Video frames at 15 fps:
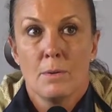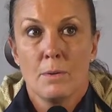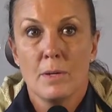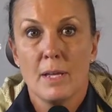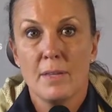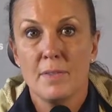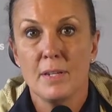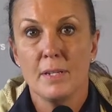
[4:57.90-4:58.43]
Well,
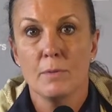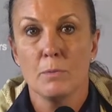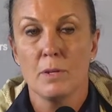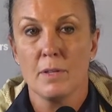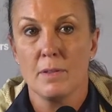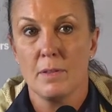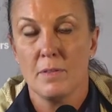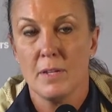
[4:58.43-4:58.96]
I think one
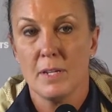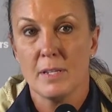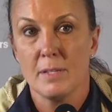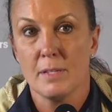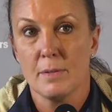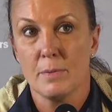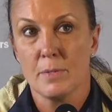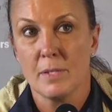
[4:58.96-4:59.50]
of the things
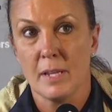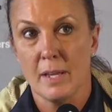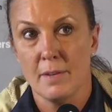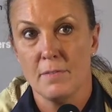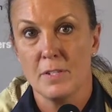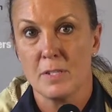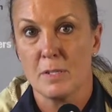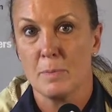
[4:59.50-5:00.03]
that was kind
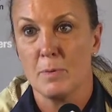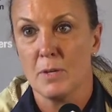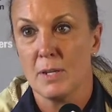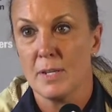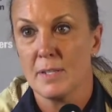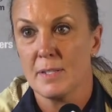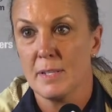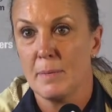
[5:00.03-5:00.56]
of disappointing
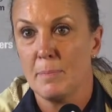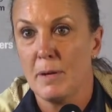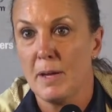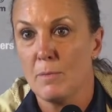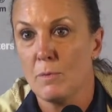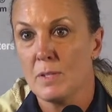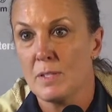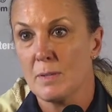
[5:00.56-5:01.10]
is that
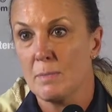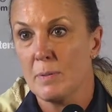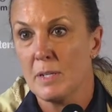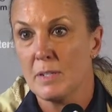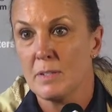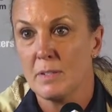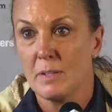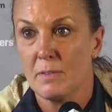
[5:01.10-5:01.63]
Pond wasn't
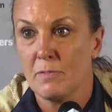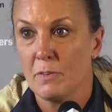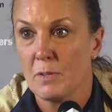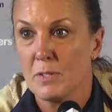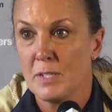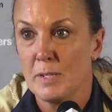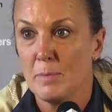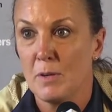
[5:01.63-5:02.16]
picked
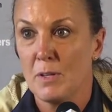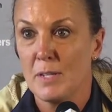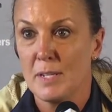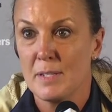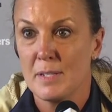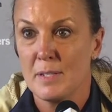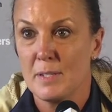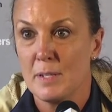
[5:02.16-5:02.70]
first team all
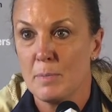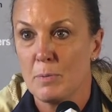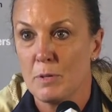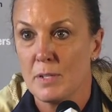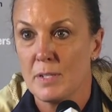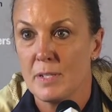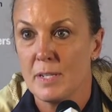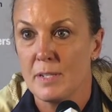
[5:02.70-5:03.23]
ACC
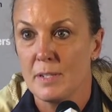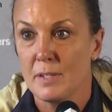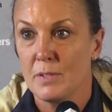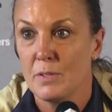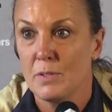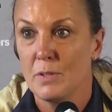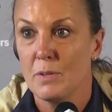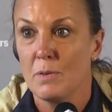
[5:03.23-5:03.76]
preseason,
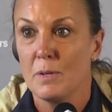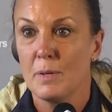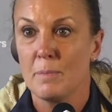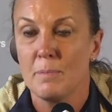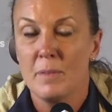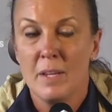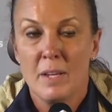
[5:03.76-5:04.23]
you know.